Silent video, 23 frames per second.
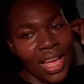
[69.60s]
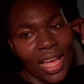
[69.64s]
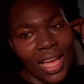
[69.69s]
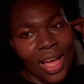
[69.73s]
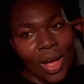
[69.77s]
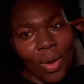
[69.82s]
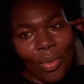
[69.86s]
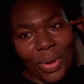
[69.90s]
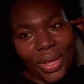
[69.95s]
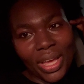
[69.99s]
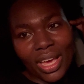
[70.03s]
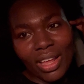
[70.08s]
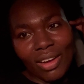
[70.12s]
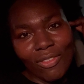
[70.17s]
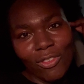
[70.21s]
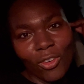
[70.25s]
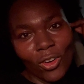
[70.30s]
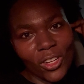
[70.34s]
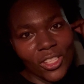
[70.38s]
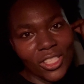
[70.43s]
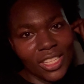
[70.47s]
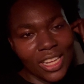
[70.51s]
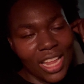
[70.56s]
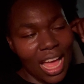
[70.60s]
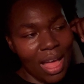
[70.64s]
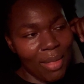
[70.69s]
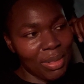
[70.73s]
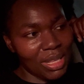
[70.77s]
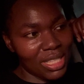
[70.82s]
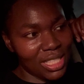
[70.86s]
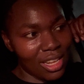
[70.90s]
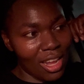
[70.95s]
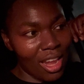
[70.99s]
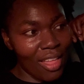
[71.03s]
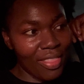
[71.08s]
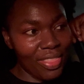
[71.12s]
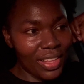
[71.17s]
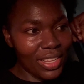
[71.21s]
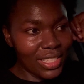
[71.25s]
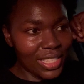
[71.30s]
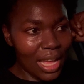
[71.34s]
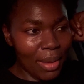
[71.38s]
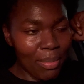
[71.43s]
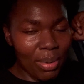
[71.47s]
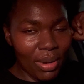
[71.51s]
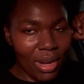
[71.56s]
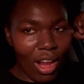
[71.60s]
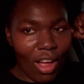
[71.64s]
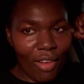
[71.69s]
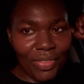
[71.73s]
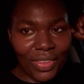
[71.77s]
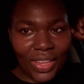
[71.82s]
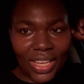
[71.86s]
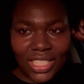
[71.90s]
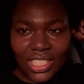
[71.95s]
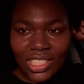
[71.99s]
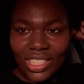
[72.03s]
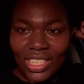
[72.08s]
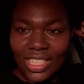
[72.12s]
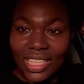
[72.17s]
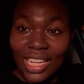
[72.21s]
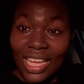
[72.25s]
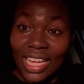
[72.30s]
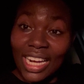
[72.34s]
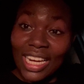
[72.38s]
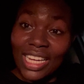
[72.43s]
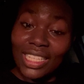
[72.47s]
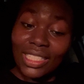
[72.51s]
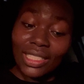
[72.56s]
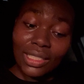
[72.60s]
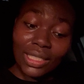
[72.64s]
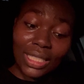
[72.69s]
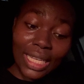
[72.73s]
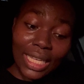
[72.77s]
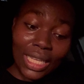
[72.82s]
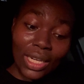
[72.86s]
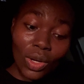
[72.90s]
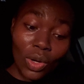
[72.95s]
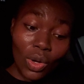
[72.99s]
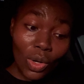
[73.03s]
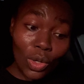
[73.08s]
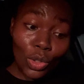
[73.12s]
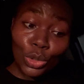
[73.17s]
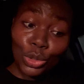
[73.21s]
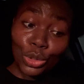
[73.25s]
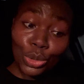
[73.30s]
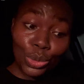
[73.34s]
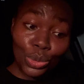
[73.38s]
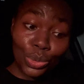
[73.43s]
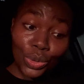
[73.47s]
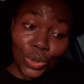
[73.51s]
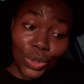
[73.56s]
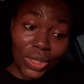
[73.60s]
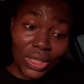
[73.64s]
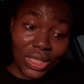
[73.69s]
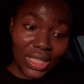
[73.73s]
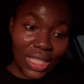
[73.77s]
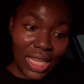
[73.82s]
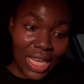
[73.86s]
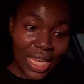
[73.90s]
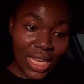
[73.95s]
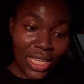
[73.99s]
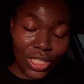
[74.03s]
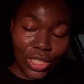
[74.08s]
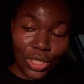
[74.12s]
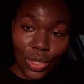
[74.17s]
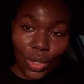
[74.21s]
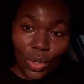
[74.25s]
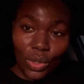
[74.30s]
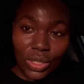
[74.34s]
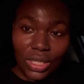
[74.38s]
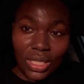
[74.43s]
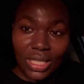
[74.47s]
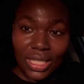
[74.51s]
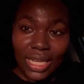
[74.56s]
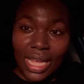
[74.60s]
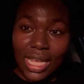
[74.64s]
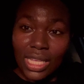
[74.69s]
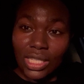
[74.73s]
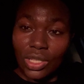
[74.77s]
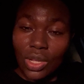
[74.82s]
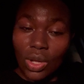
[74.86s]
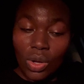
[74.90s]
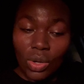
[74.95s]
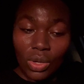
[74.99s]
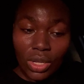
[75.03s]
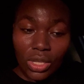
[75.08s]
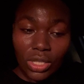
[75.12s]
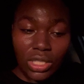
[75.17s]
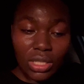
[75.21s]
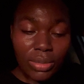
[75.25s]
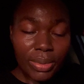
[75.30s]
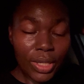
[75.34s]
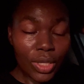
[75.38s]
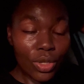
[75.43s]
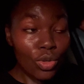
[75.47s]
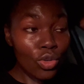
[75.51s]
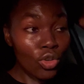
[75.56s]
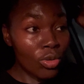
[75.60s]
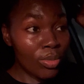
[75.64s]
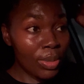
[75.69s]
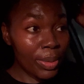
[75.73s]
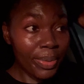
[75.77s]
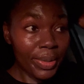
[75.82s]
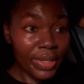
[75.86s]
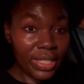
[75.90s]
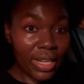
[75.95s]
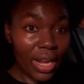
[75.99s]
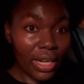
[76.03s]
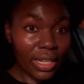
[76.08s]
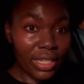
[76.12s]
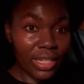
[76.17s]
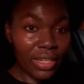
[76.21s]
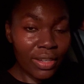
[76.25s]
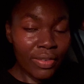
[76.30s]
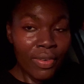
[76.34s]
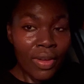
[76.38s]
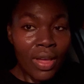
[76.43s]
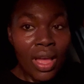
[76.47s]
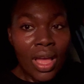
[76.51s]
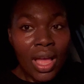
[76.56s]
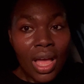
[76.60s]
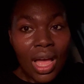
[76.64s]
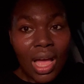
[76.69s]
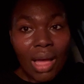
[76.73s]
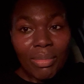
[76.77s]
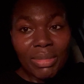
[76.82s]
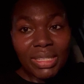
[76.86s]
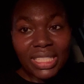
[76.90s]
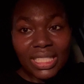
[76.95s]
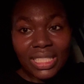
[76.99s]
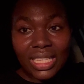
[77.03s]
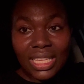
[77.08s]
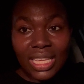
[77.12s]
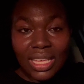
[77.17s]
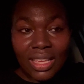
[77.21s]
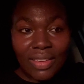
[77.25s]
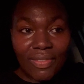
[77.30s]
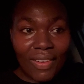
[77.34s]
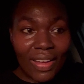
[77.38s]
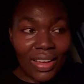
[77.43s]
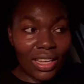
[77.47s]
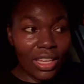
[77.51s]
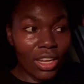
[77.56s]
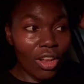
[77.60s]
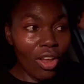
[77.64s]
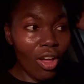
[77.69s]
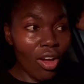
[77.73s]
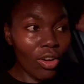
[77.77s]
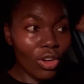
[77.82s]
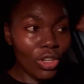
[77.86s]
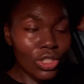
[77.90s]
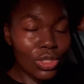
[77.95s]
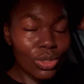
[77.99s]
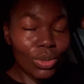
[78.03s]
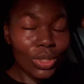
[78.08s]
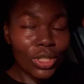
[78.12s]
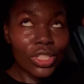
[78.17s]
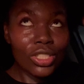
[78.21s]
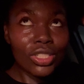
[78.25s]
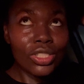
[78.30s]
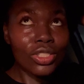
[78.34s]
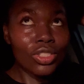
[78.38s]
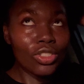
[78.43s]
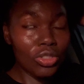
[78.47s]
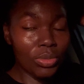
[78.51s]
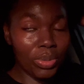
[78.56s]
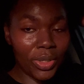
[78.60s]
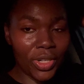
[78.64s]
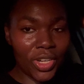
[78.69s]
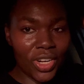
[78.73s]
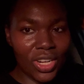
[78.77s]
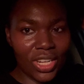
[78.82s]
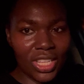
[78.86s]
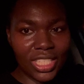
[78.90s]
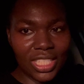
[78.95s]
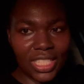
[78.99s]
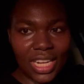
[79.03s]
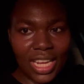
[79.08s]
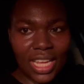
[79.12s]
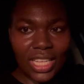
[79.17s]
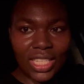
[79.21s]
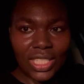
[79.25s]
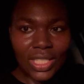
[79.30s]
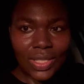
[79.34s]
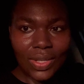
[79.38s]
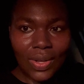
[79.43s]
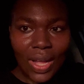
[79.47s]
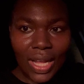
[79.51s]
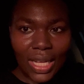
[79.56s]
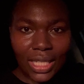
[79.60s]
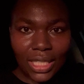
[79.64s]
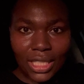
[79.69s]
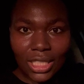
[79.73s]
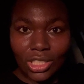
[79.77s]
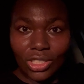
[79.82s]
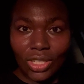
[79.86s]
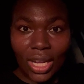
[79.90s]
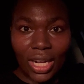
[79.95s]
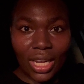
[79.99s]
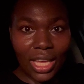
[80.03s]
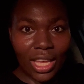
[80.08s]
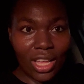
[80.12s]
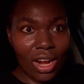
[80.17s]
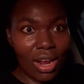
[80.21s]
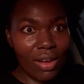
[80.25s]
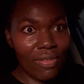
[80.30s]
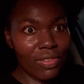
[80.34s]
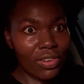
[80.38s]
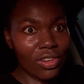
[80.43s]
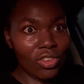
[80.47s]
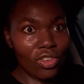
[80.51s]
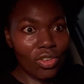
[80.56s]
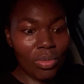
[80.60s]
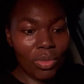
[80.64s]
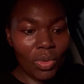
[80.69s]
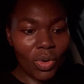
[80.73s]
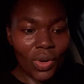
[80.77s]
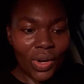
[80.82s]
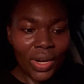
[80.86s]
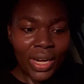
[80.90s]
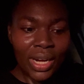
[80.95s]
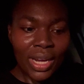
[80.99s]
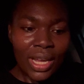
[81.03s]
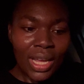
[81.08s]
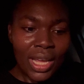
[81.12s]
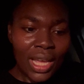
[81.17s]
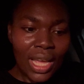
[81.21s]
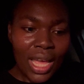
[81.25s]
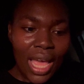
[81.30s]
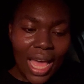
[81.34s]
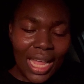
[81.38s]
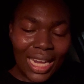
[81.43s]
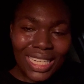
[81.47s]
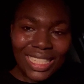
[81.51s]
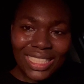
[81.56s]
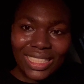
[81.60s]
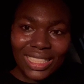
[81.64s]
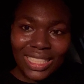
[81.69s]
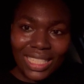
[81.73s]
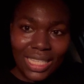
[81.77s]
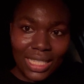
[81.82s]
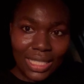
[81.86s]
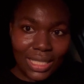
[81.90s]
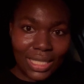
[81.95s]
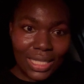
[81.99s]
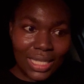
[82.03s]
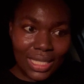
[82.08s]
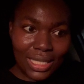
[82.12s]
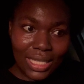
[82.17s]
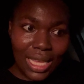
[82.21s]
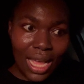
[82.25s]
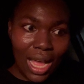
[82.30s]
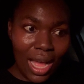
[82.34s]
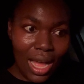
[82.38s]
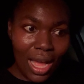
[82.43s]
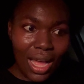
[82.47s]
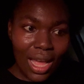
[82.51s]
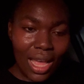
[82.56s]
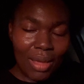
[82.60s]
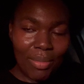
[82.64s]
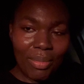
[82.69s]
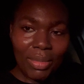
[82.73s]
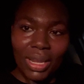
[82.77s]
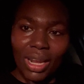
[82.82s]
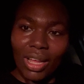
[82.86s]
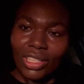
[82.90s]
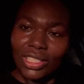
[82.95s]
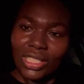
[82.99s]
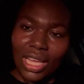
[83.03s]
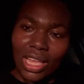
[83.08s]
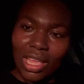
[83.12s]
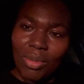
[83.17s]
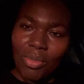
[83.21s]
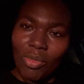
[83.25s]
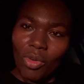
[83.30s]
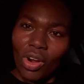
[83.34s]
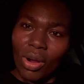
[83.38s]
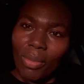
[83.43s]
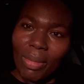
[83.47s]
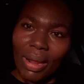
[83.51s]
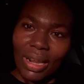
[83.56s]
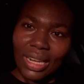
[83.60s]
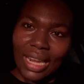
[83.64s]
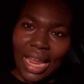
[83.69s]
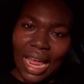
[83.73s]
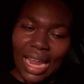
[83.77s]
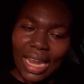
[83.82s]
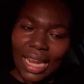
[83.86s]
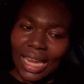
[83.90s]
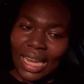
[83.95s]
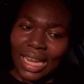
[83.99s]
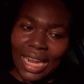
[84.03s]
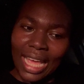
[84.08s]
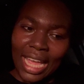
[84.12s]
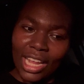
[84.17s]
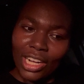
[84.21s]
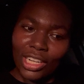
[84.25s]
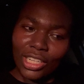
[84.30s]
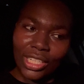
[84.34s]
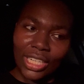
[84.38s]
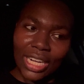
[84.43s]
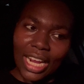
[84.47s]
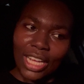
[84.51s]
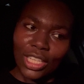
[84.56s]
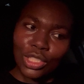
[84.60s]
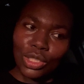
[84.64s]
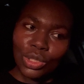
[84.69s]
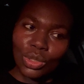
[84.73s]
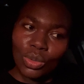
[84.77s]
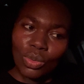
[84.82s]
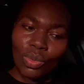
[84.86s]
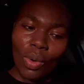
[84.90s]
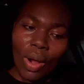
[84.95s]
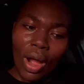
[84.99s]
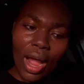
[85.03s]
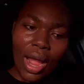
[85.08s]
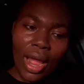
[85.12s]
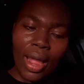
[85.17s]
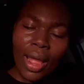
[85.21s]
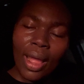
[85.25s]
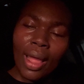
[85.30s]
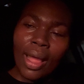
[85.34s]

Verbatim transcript: we can't afford to nap. There's a lot of things I put off yesterday that I need to get onto today. So today's goal is to be uber productive. I'm gonna see if I can log on to work super early today so I can try to get off a little more at a decent time. And I'll tell you more about that later as to why.